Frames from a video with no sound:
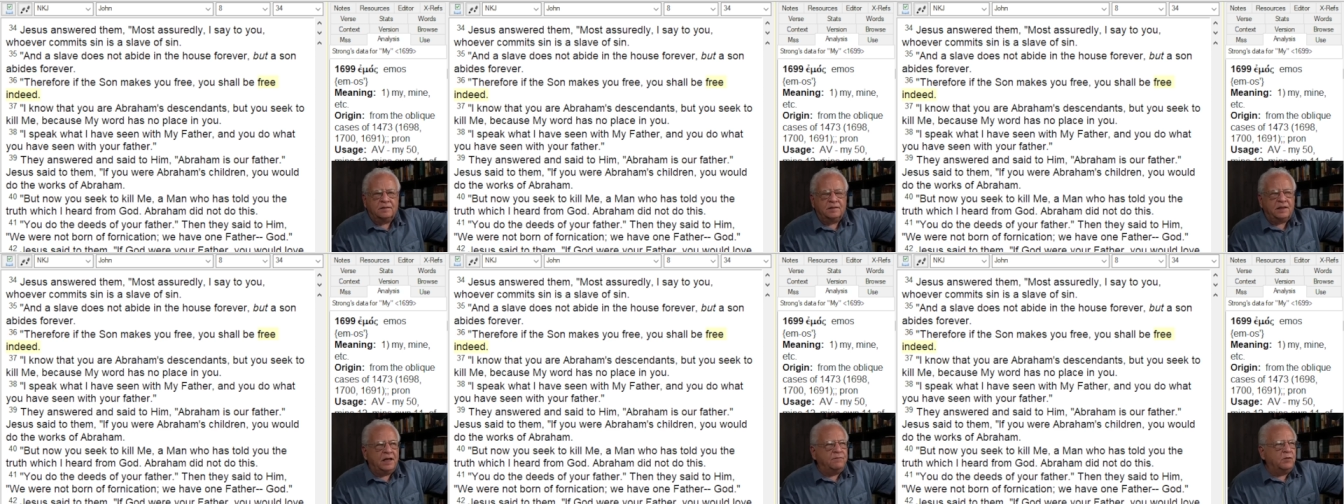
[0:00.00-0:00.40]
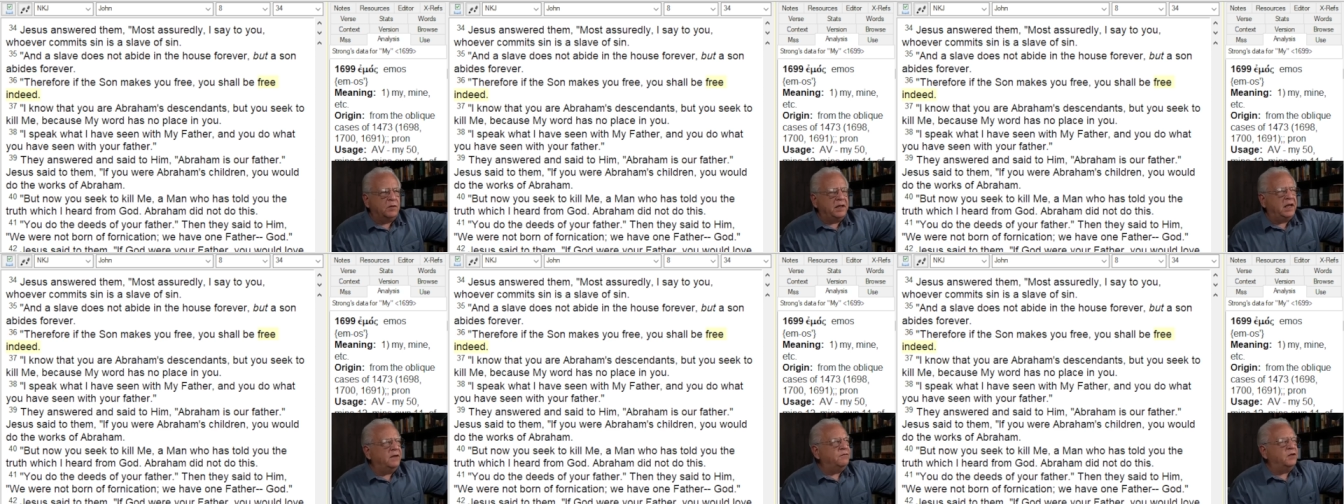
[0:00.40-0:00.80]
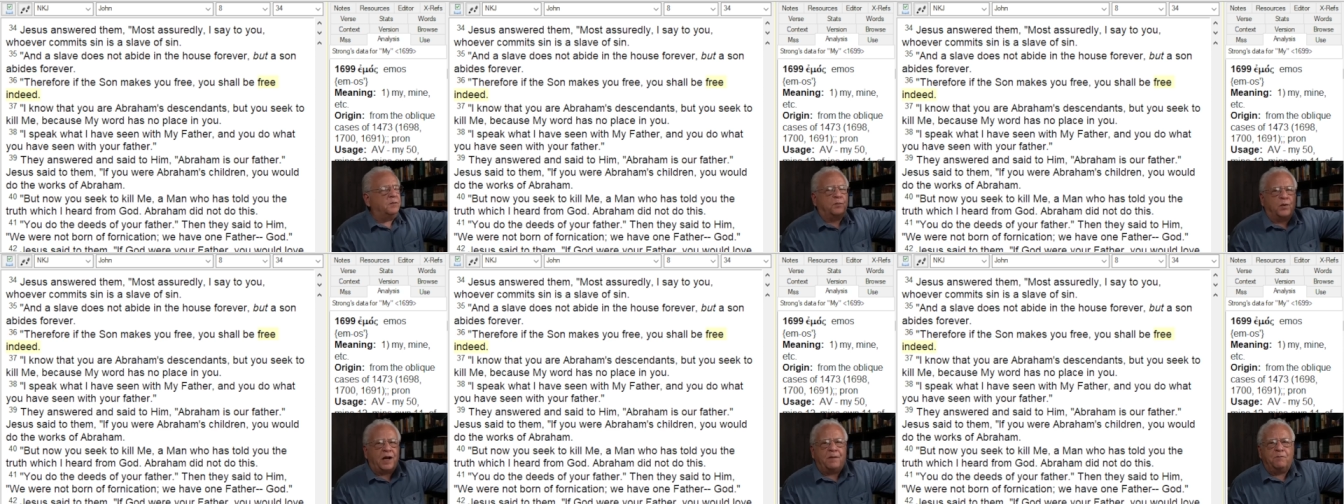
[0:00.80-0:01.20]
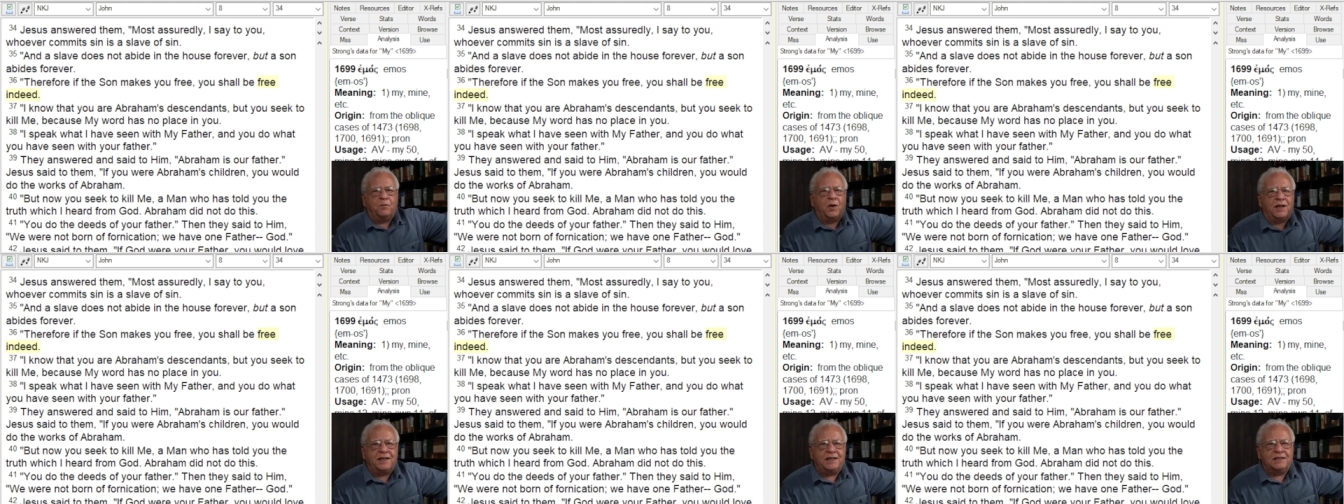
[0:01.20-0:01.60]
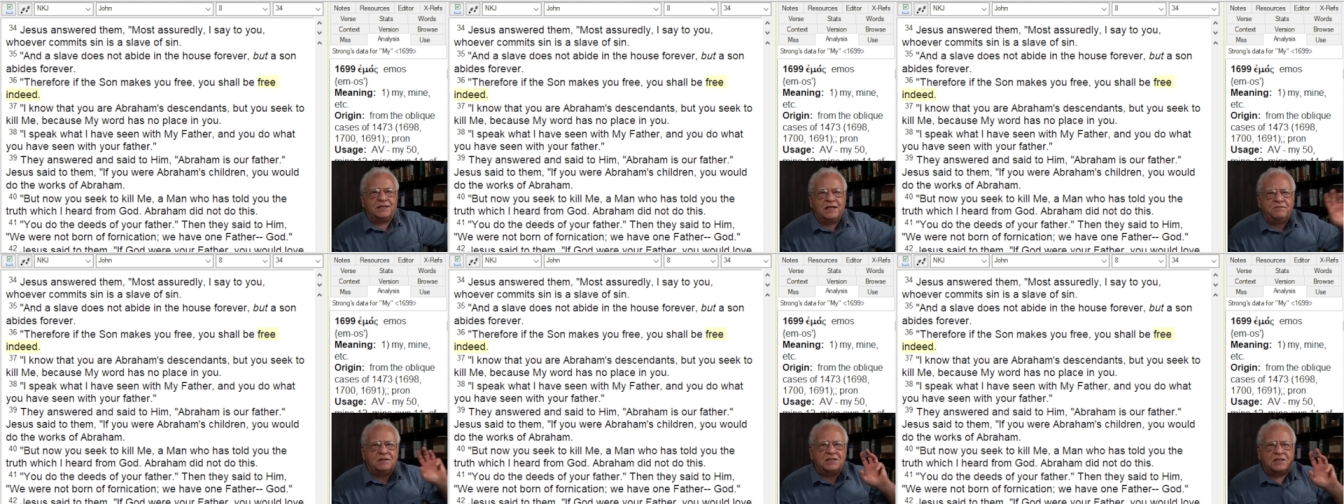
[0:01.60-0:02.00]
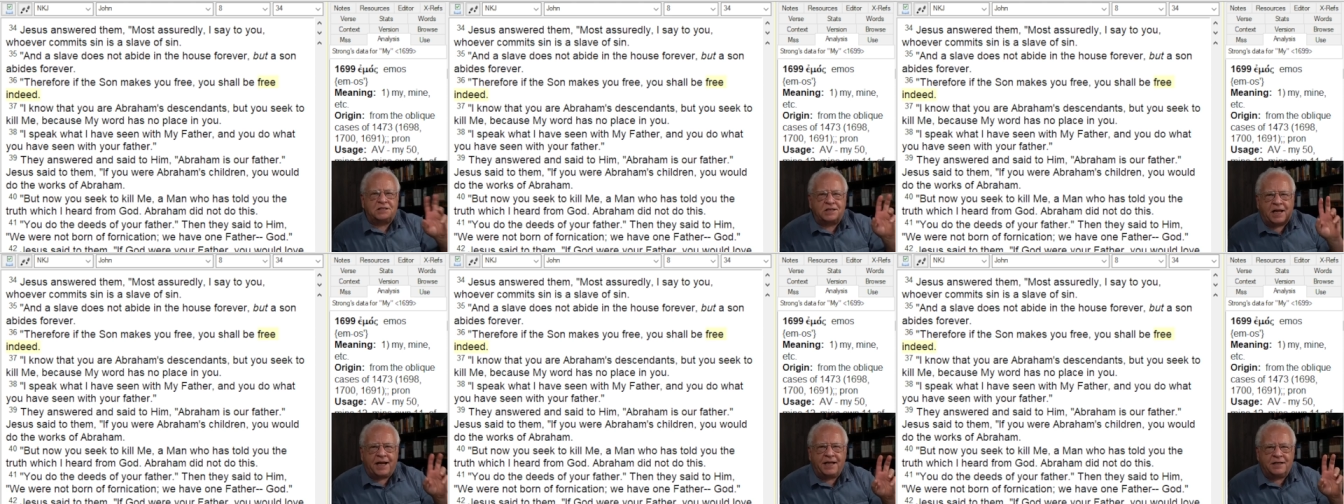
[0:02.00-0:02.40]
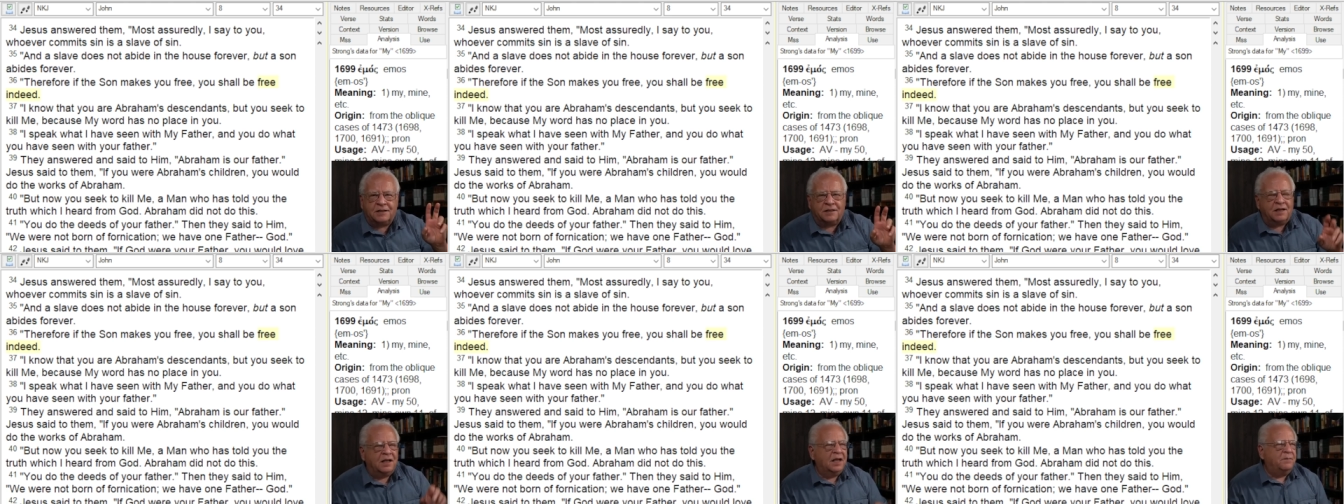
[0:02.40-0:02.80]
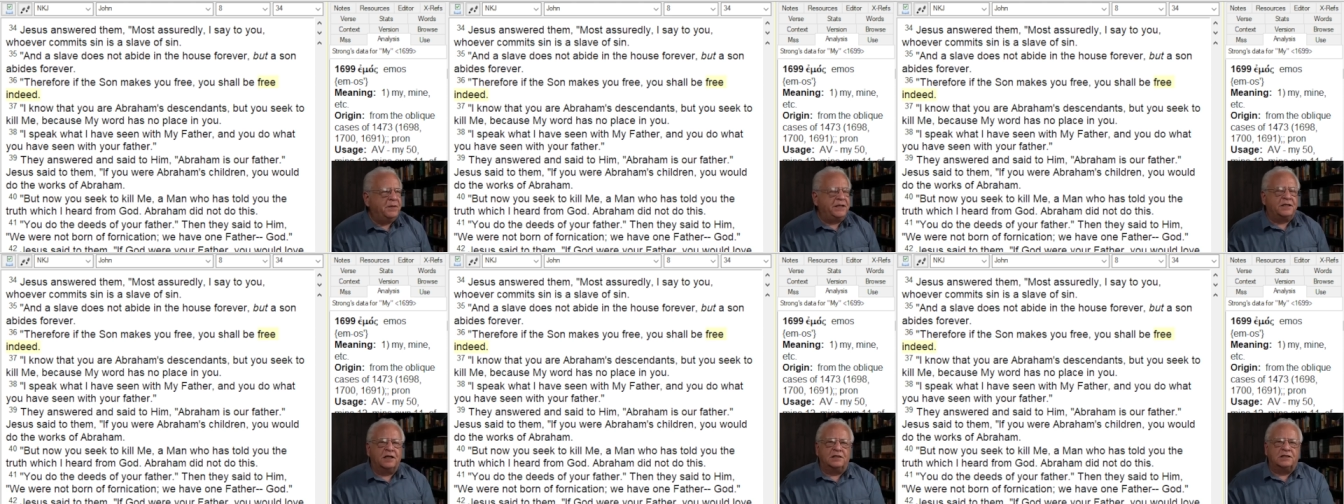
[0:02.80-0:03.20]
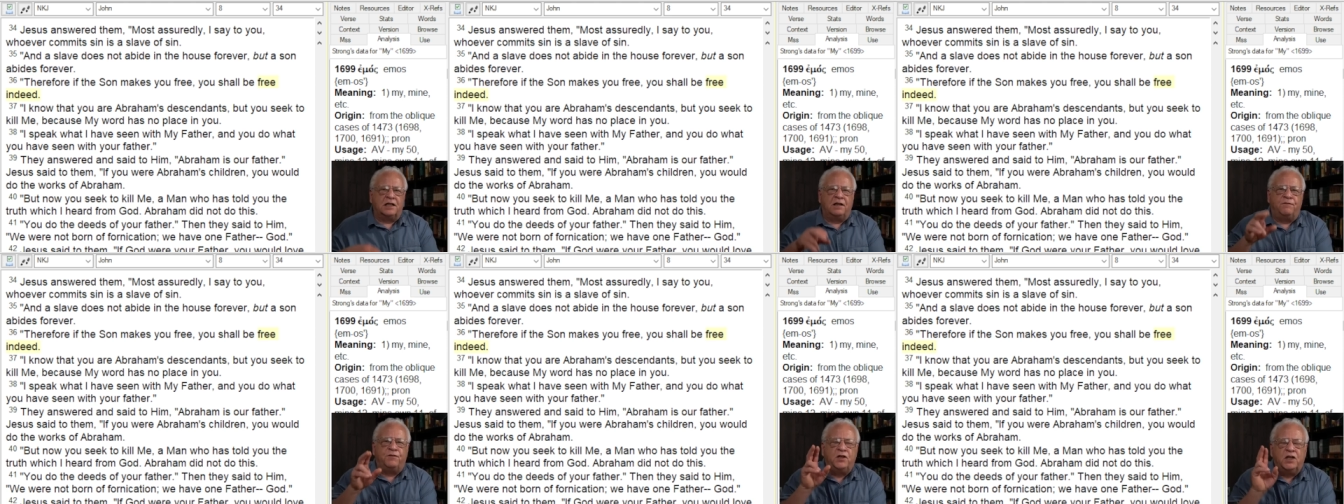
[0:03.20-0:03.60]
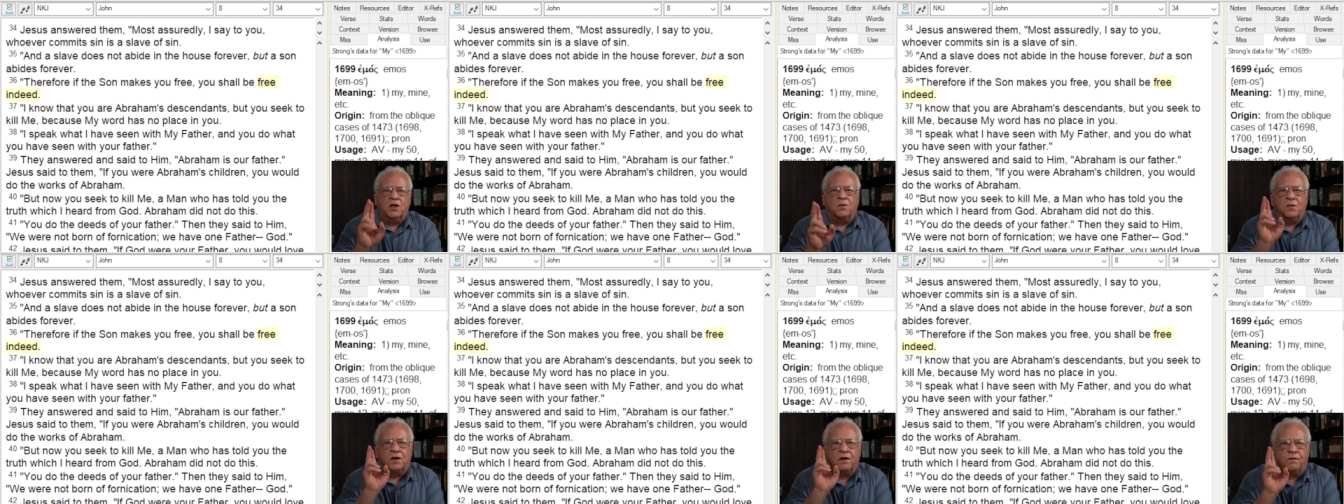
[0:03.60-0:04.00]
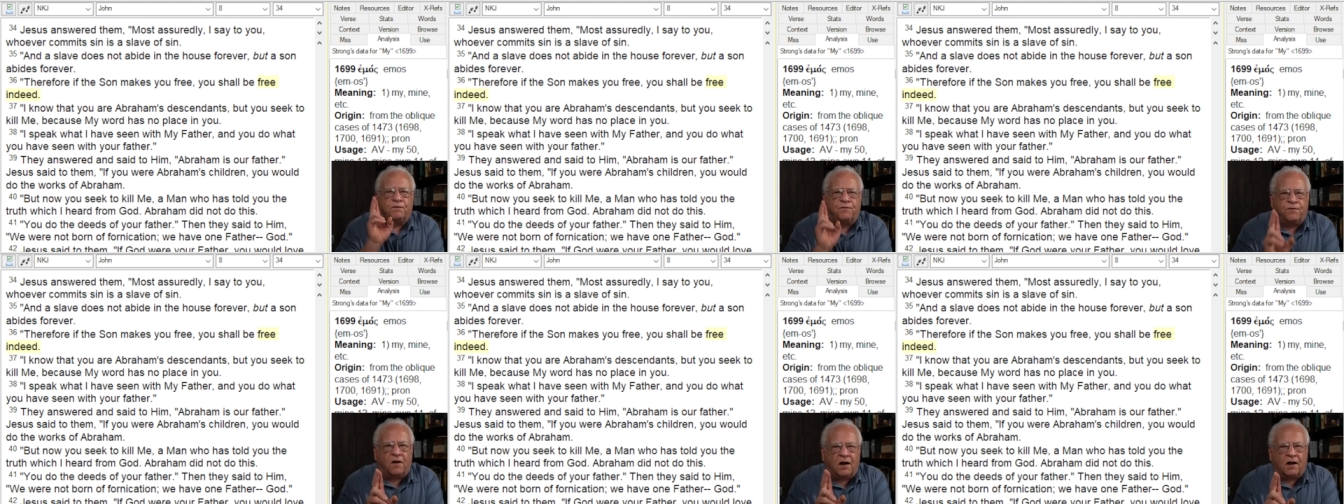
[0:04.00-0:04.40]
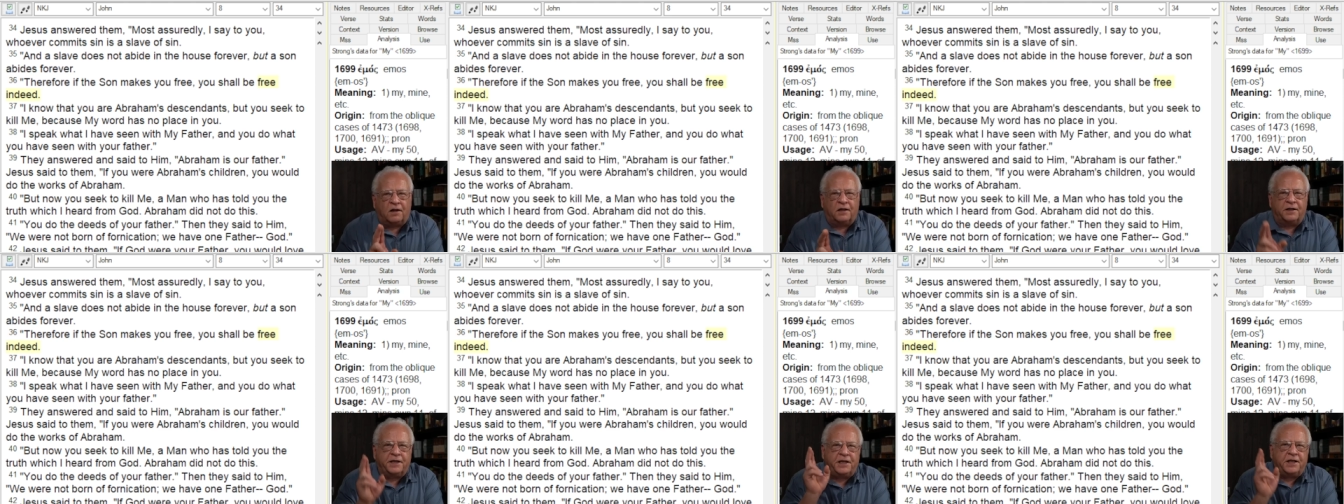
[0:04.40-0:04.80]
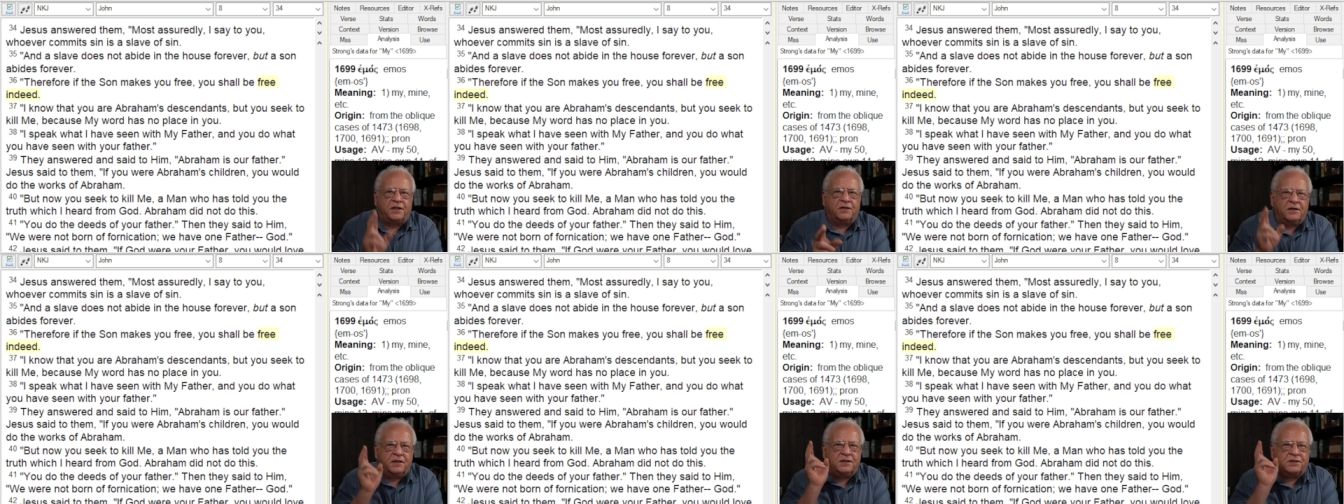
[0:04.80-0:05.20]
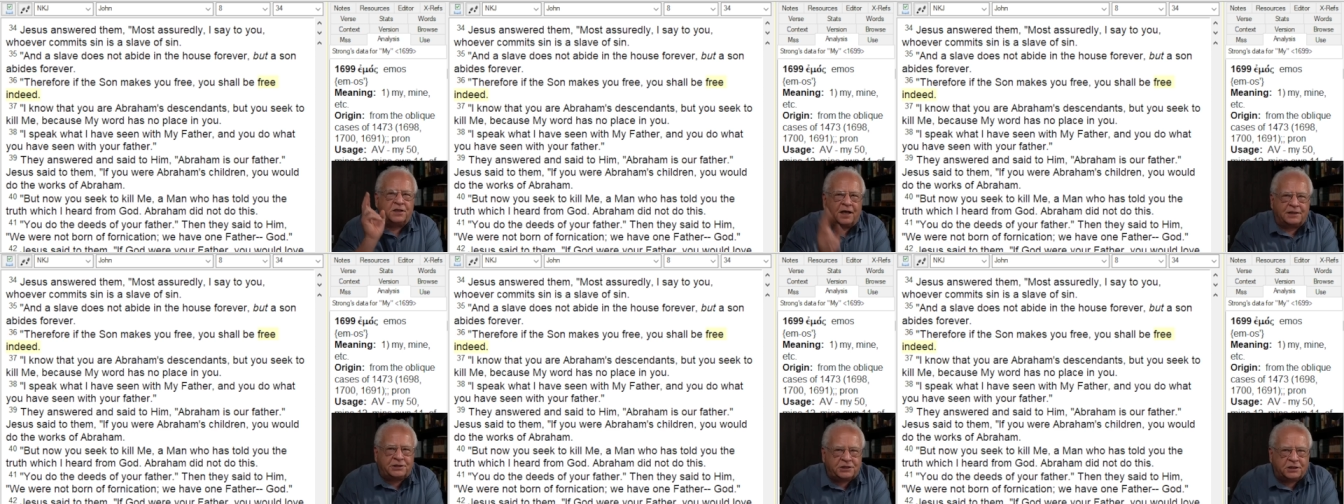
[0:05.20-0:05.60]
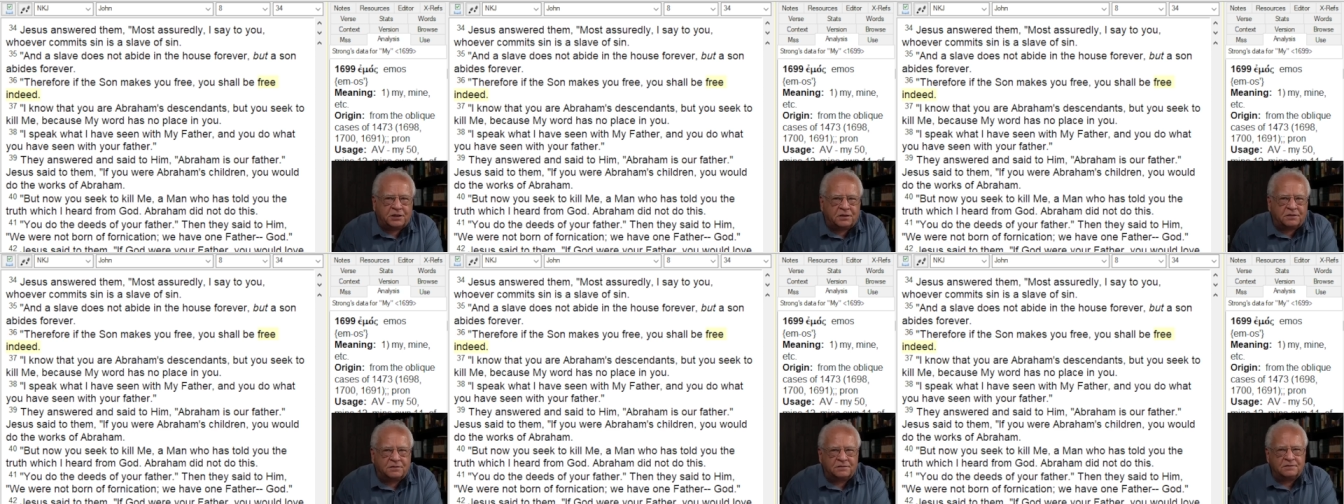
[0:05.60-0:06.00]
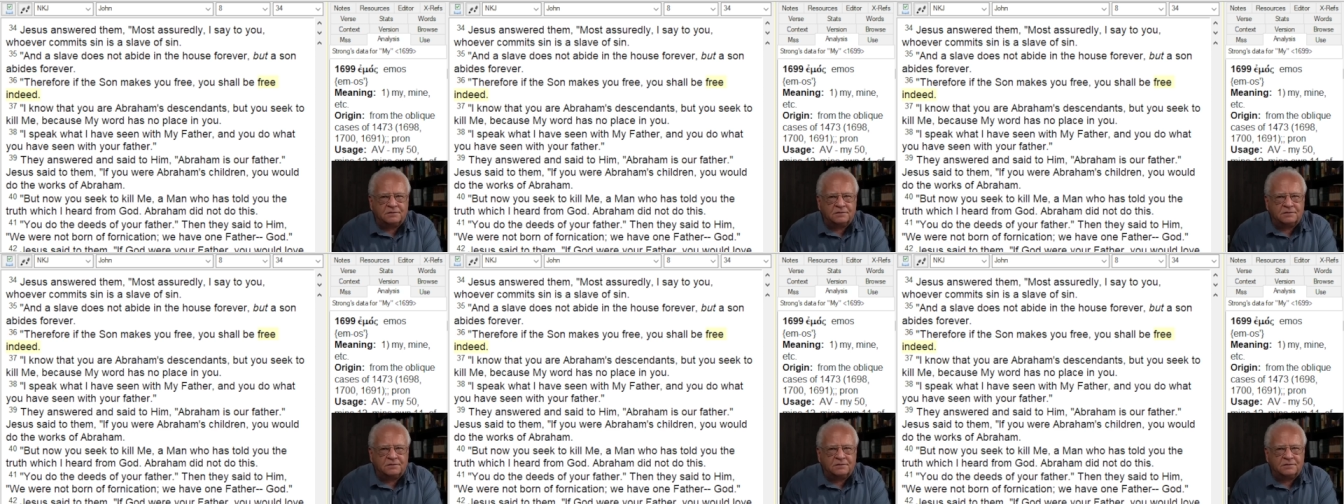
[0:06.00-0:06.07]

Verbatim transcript: Even, even the problem really isn't even Satan, because if you weren't fallen, he couldn't touch you.